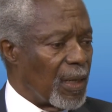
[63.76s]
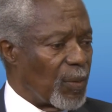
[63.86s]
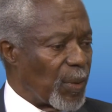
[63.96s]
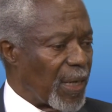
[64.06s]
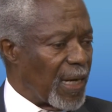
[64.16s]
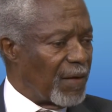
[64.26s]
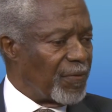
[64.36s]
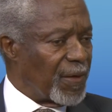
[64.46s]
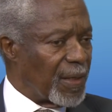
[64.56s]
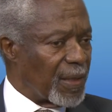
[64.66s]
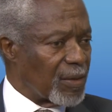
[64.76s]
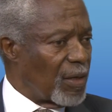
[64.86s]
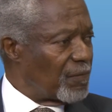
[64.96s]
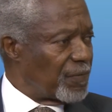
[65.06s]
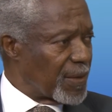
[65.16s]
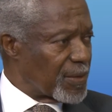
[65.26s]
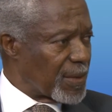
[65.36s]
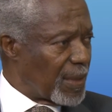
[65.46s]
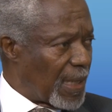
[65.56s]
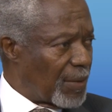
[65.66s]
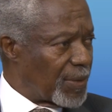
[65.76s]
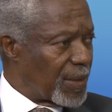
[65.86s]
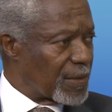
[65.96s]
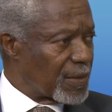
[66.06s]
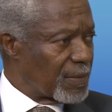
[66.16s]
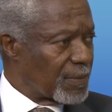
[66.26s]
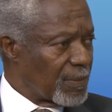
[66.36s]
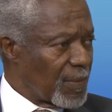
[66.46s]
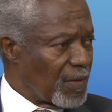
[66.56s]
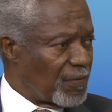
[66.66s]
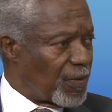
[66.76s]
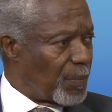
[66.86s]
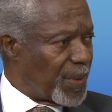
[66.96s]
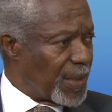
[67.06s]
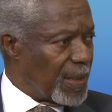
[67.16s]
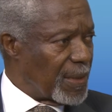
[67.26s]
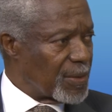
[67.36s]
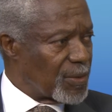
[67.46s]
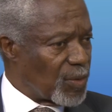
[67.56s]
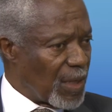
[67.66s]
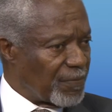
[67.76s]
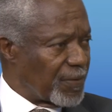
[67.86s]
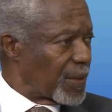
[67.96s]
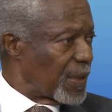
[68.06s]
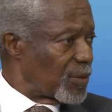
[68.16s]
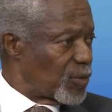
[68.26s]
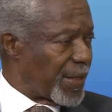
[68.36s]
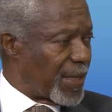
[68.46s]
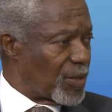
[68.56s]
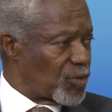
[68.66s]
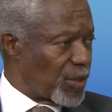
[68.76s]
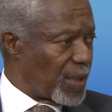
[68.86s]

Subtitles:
We have conflicts around us, from Middle East to Africa to Asia